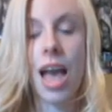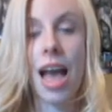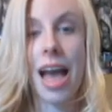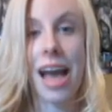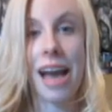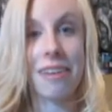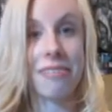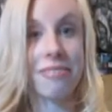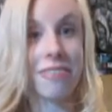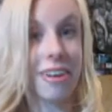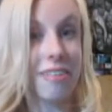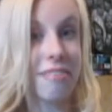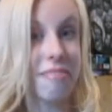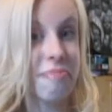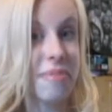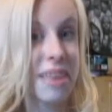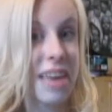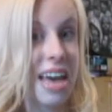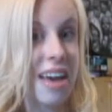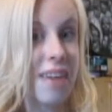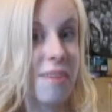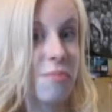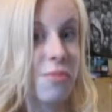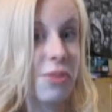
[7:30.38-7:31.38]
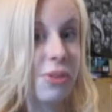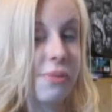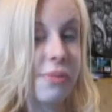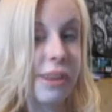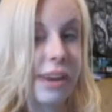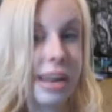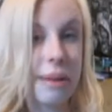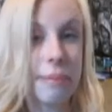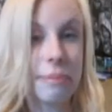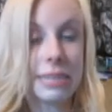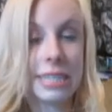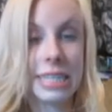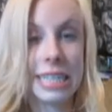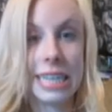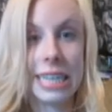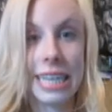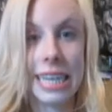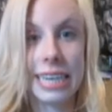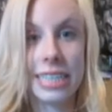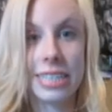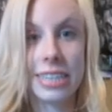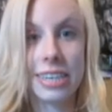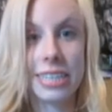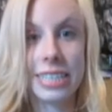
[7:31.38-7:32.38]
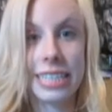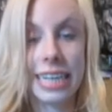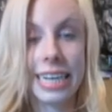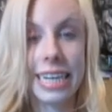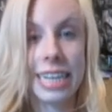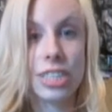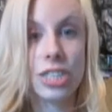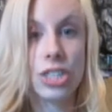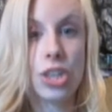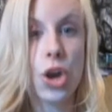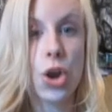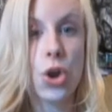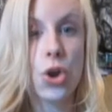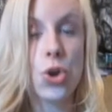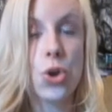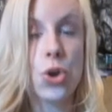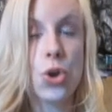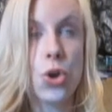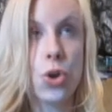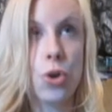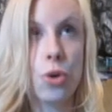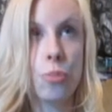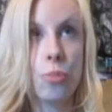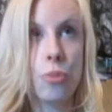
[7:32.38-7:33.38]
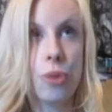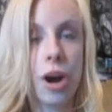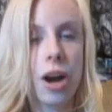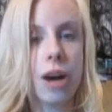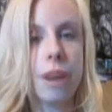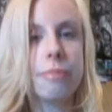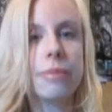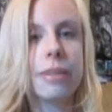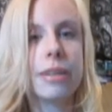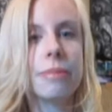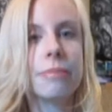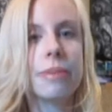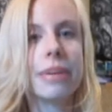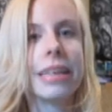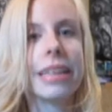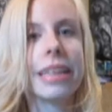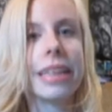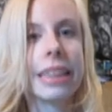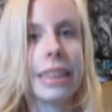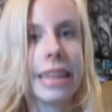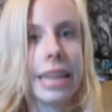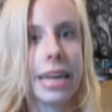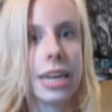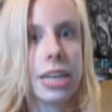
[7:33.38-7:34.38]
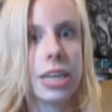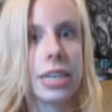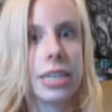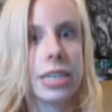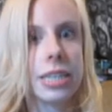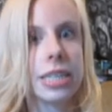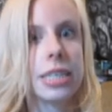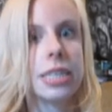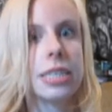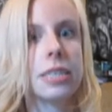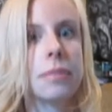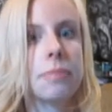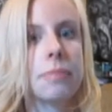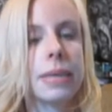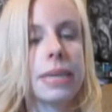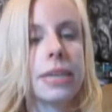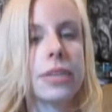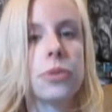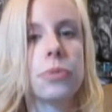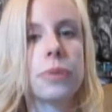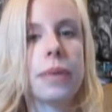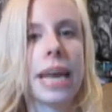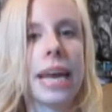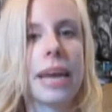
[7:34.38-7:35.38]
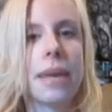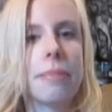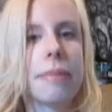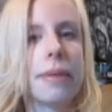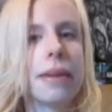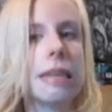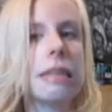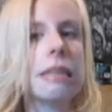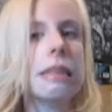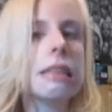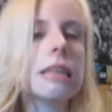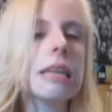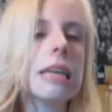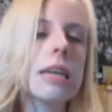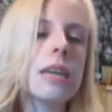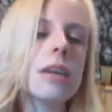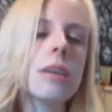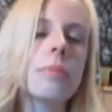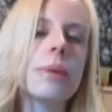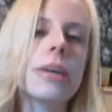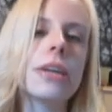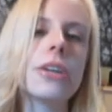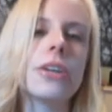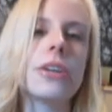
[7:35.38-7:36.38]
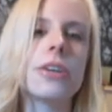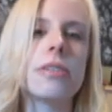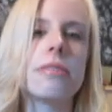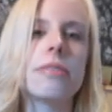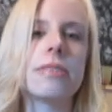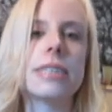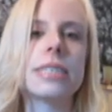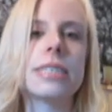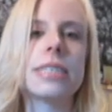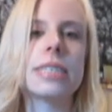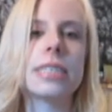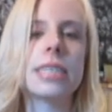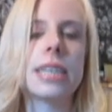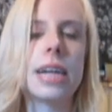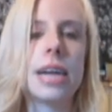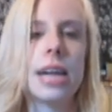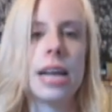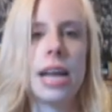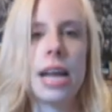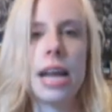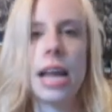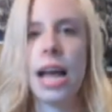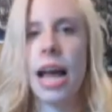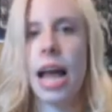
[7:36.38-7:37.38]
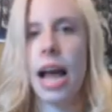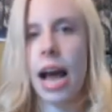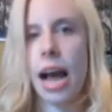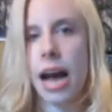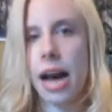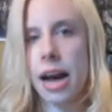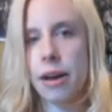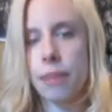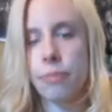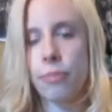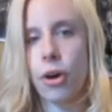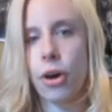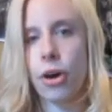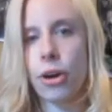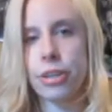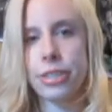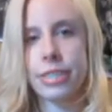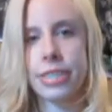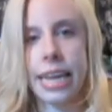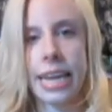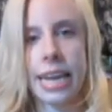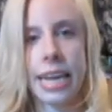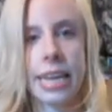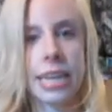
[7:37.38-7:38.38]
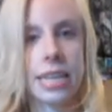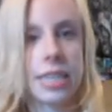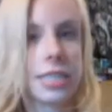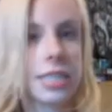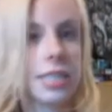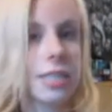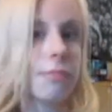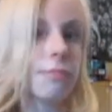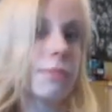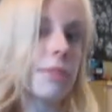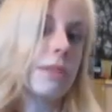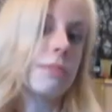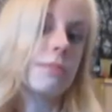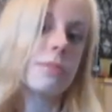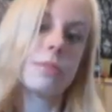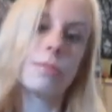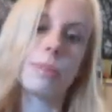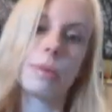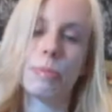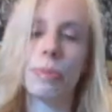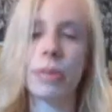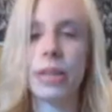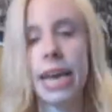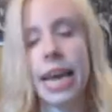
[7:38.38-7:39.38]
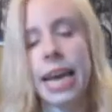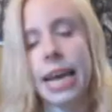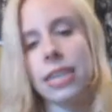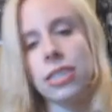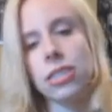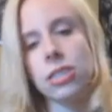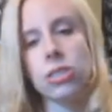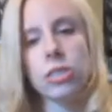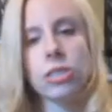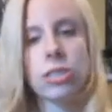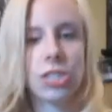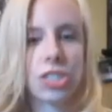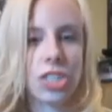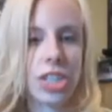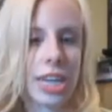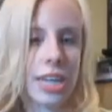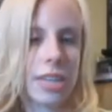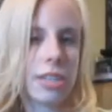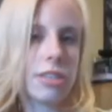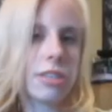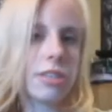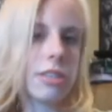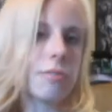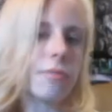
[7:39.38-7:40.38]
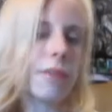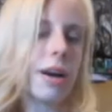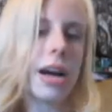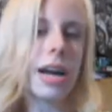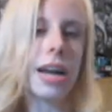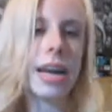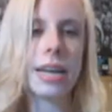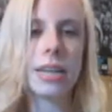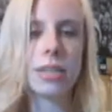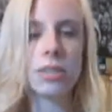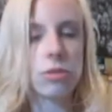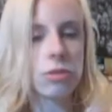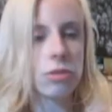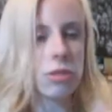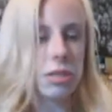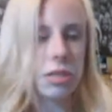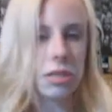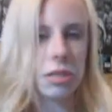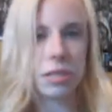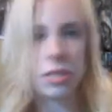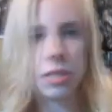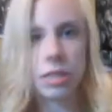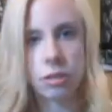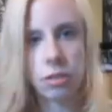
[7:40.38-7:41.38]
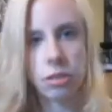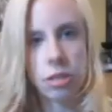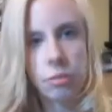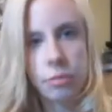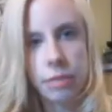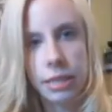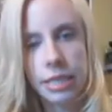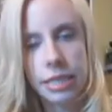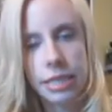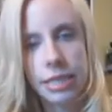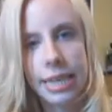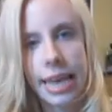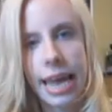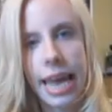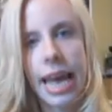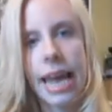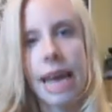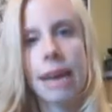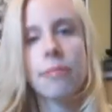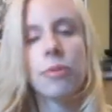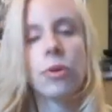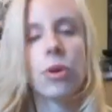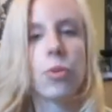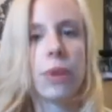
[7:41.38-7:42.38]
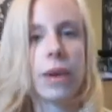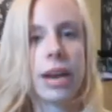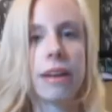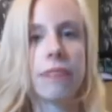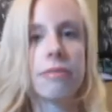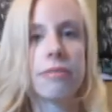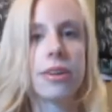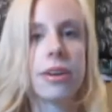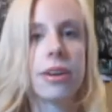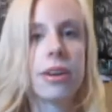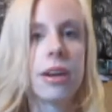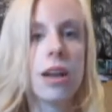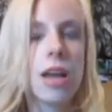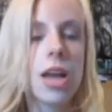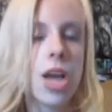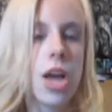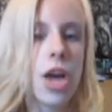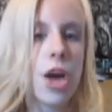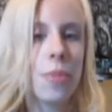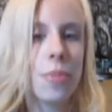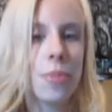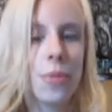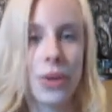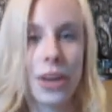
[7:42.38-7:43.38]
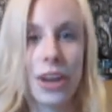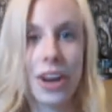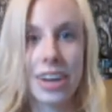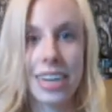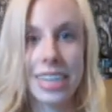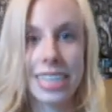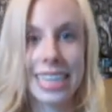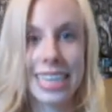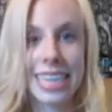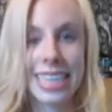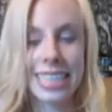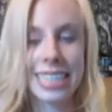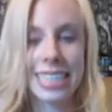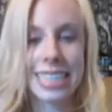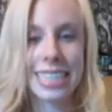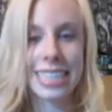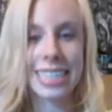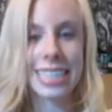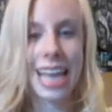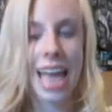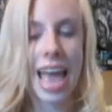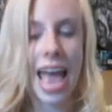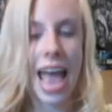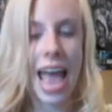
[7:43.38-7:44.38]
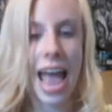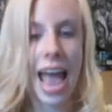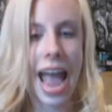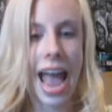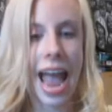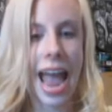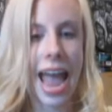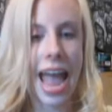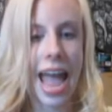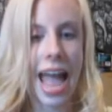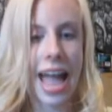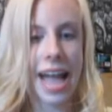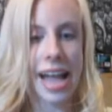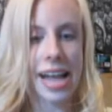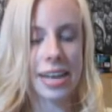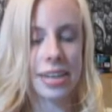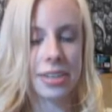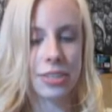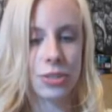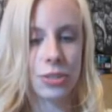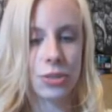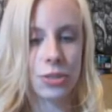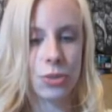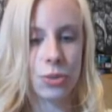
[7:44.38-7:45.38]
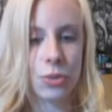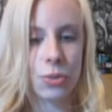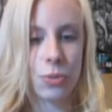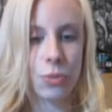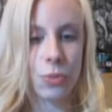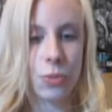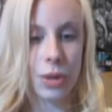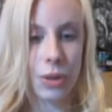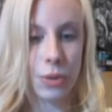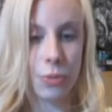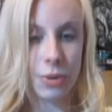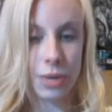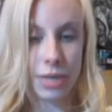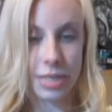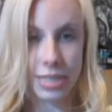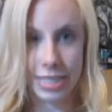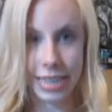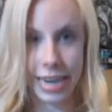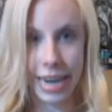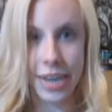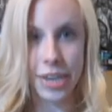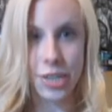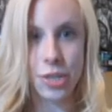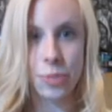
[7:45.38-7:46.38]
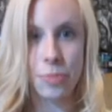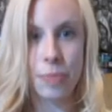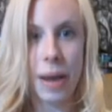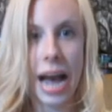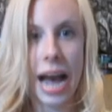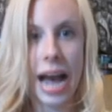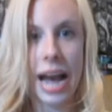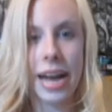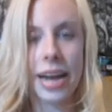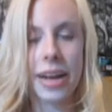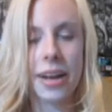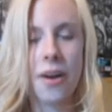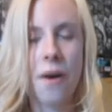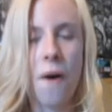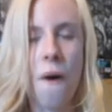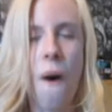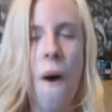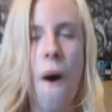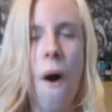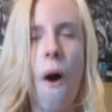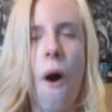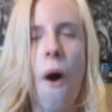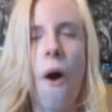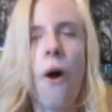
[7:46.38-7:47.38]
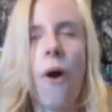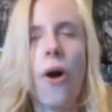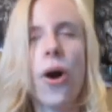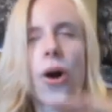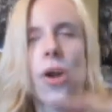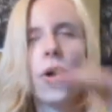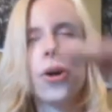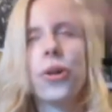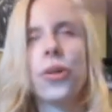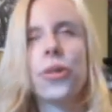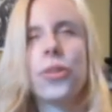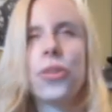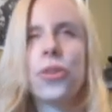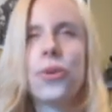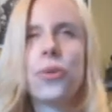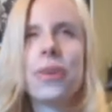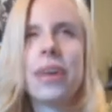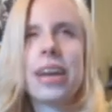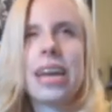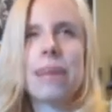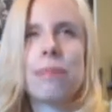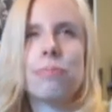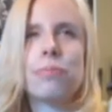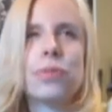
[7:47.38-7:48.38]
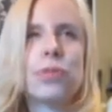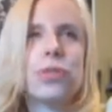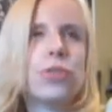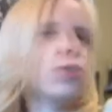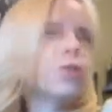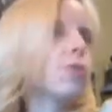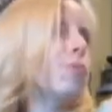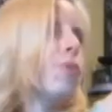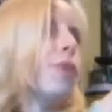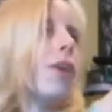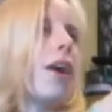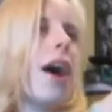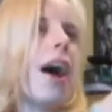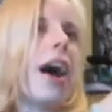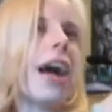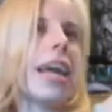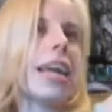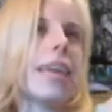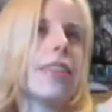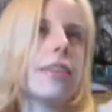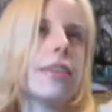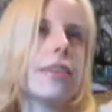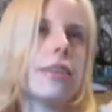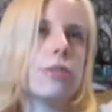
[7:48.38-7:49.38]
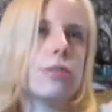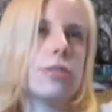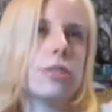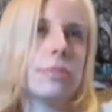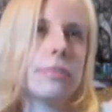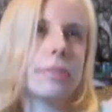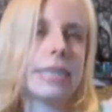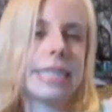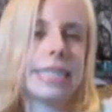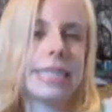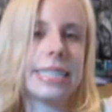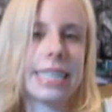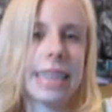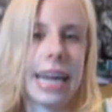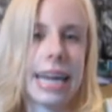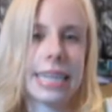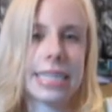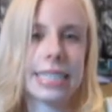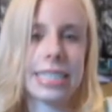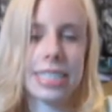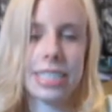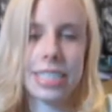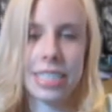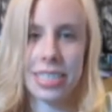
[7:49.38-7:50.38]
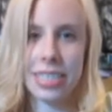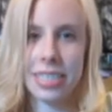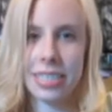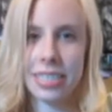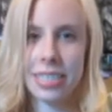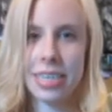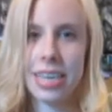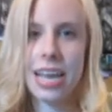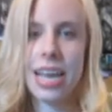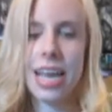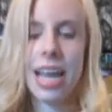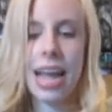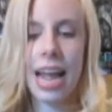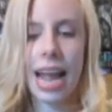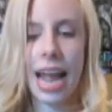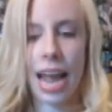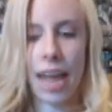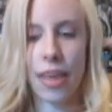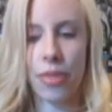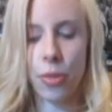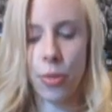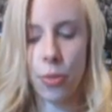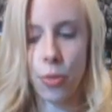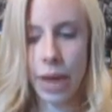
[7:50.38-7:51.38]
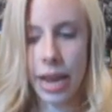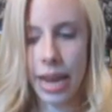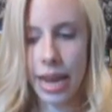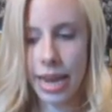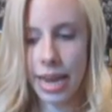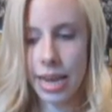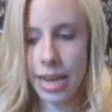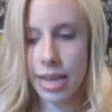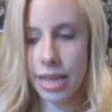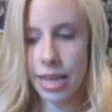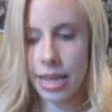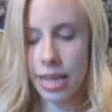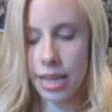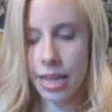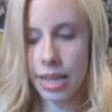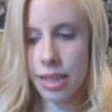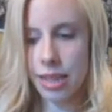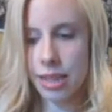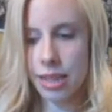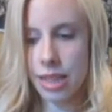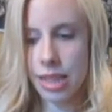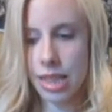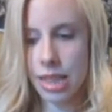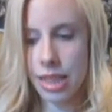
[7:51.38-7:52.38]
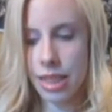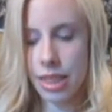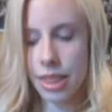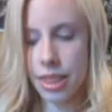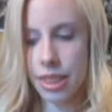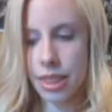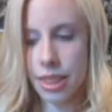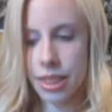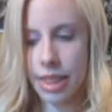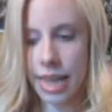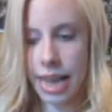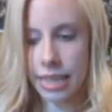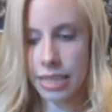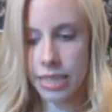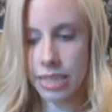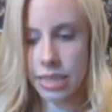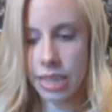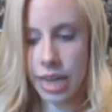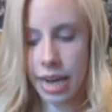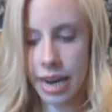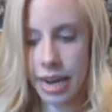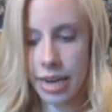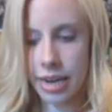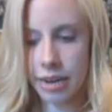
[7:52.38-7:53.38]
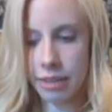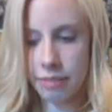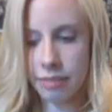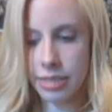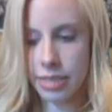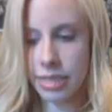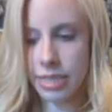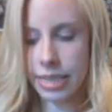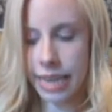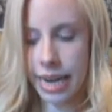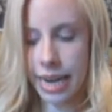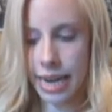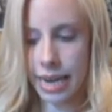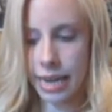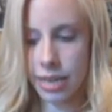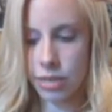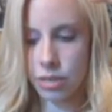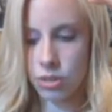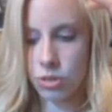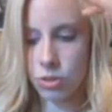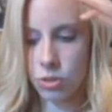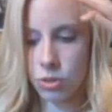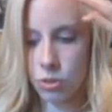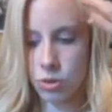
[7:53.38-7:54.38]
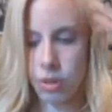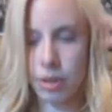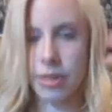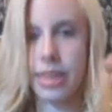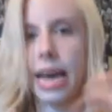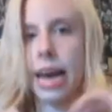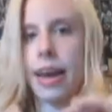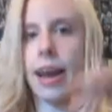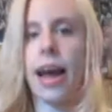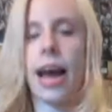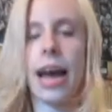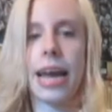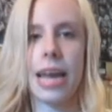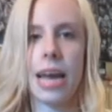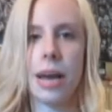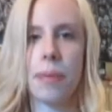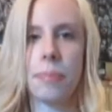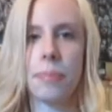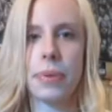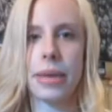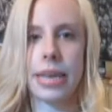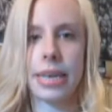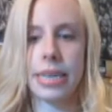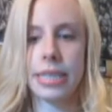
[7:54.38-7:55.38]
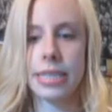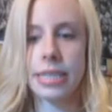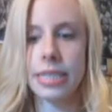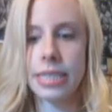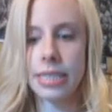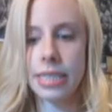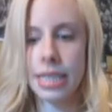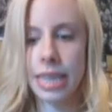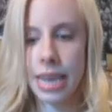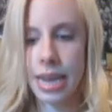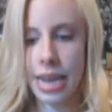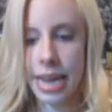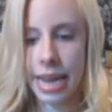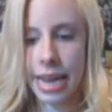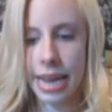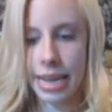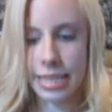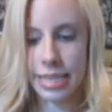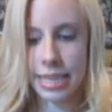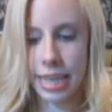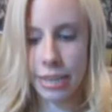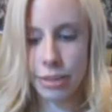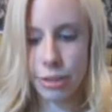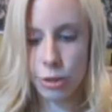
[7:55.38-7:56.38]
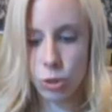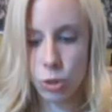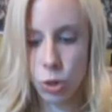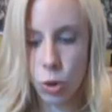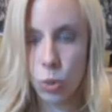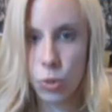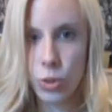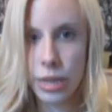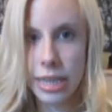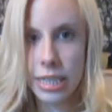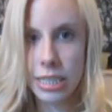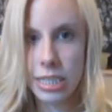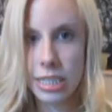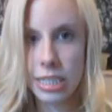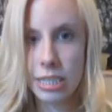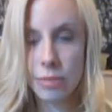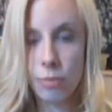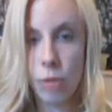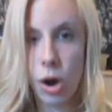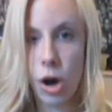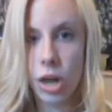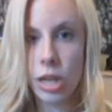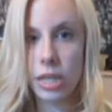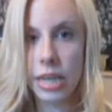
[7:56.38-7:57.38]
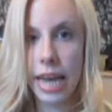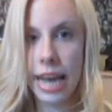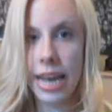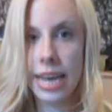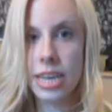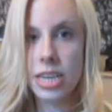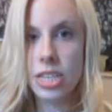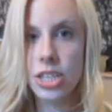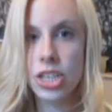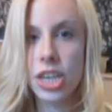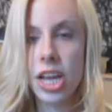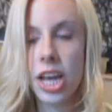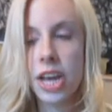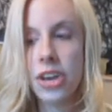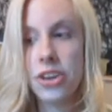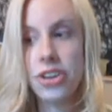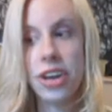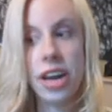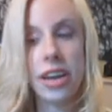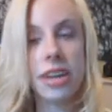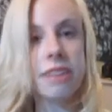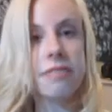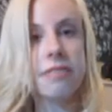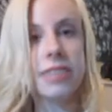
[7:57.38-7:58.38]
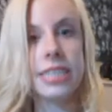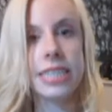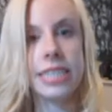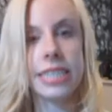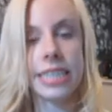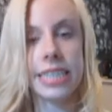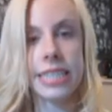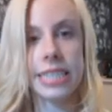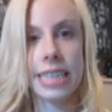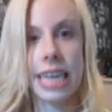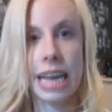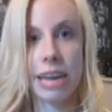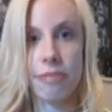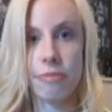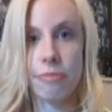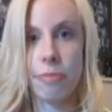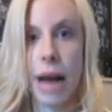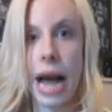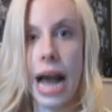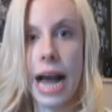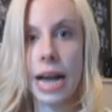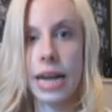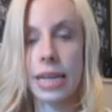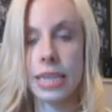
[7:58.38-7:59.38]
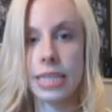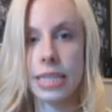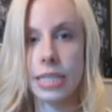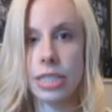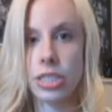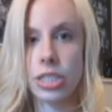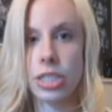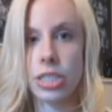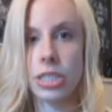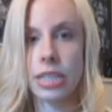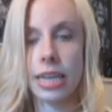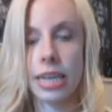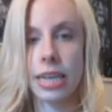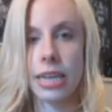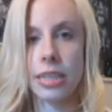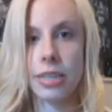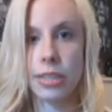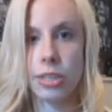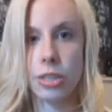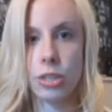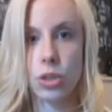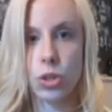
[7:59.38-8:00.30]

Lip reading: At 5 p.m. we were able to collect our tickets, no problem, thank goodness, because we had been a little bit nervous all day, because sometimes people cancel or change their minds, or it turns out to be a scam or whatever. But we got our tickets, and we were staged back all the way up super high in the nosebleed section. And the way that side of the stage, or that high up, is that there's only a small ledge. None of the seats have backs. It's just like a little